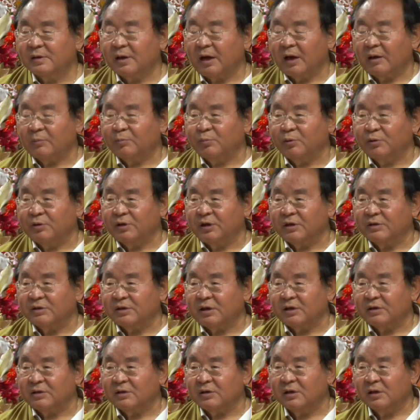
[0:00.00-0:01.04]
And Buddha
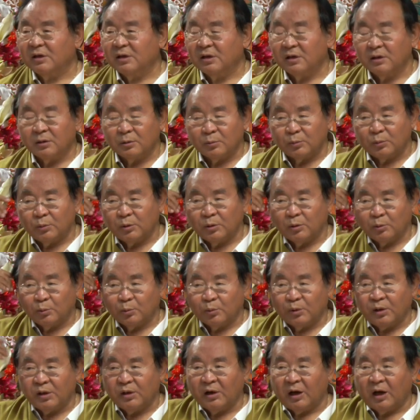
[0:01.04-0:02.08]
said,
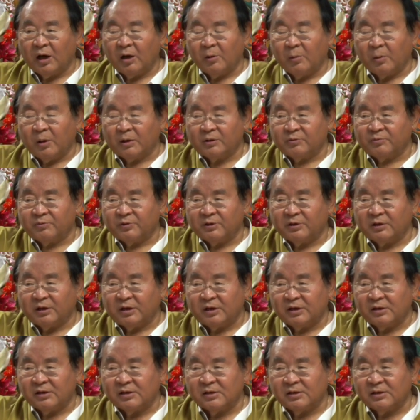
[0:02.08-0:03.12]
we are what we
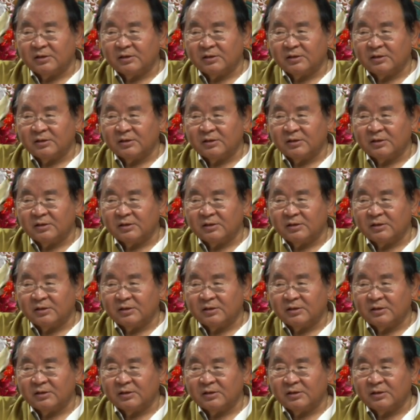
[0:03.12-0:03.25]
think.